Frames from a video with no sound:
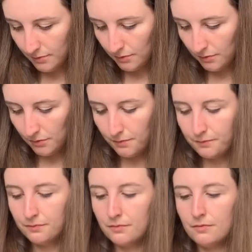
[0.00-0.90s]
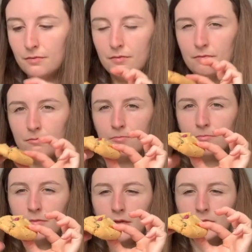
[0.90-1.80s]
Oh,
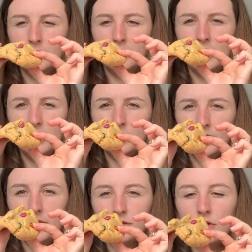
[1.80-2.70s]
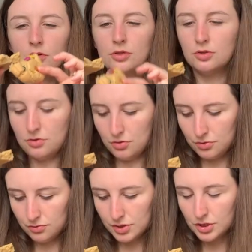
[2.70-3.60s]
this is the texture. It's not so
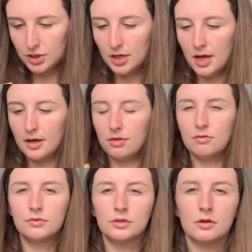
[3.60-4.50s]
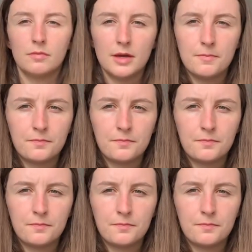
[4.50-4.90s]
crunchy like if it was gonna be.